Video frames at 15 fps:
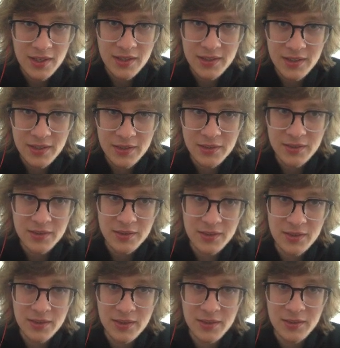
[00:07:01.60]
And then
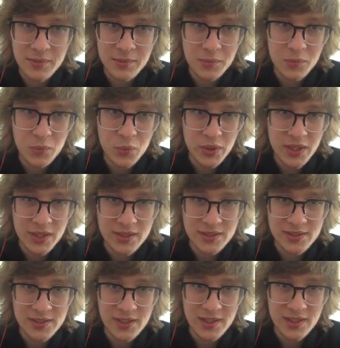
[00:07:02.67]
we can
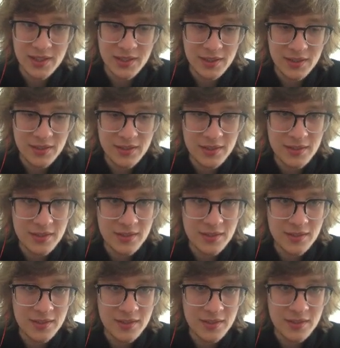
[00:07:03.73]
say
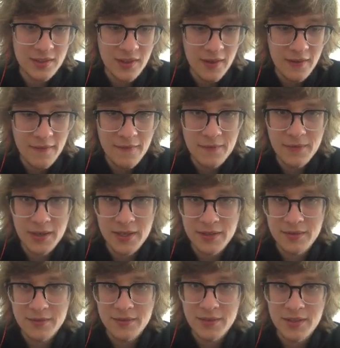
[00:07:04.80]

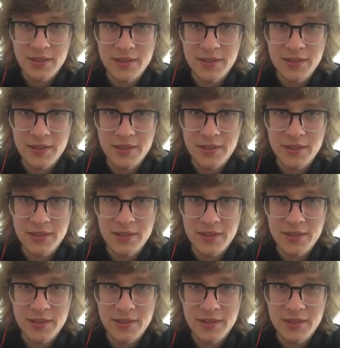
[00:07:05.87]
5